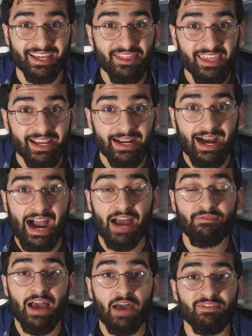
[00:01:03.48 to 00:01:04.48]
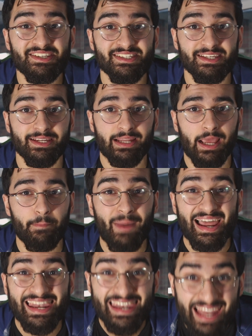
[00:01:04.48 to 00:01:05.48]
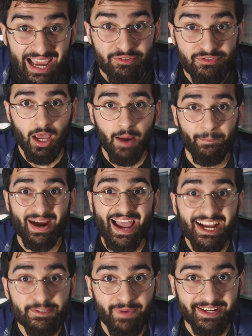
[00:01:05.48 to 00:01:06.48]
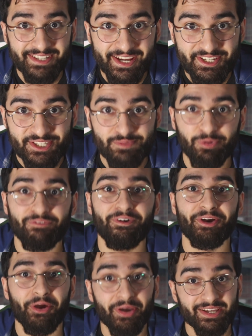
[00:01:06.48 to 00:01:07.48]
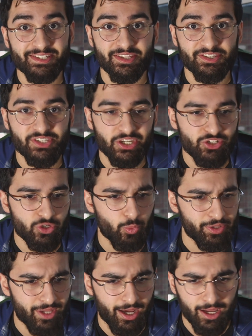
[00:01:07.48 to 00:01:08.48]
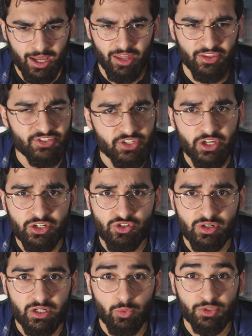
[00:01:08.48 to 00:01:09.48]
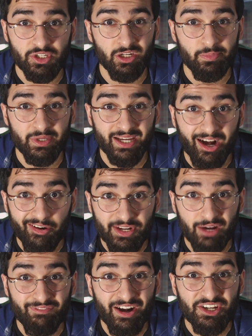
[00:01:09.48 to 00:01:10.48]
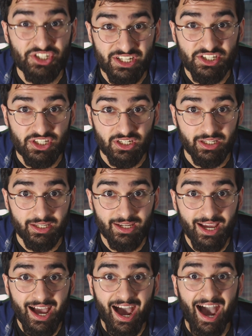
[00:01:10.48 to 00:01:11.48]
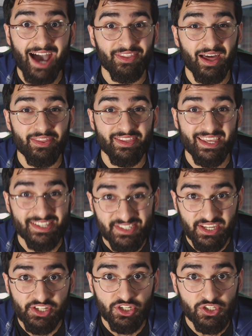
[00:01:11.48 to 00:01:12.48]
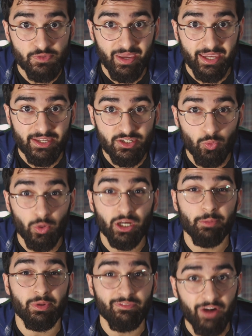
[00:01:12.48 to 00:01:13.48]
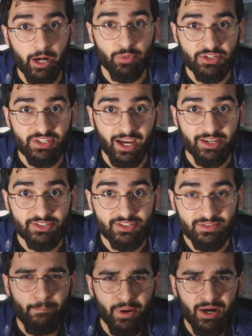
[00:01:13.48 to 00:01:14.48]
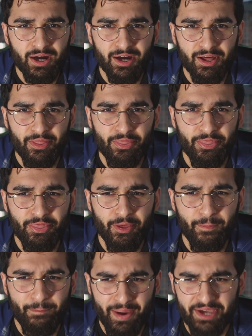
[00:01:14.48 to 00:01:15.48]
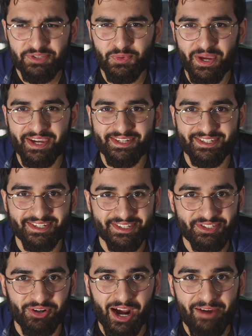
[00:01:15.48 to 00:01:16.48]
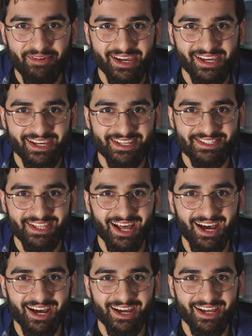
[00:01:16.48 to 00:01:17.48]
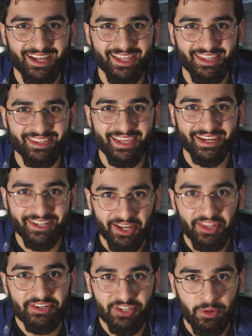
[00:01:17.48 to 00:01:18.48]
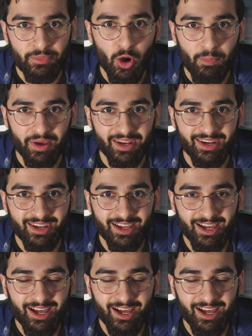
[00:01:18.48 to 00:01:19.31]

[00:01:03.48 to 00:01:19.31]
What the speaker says: thing I've ever seen in my life. My expectations before going into the surgery were that the surgery was going to be carried out very gingerly and that the incisions made were going to be very precise. But the best way to describe it is that they cut the tummy open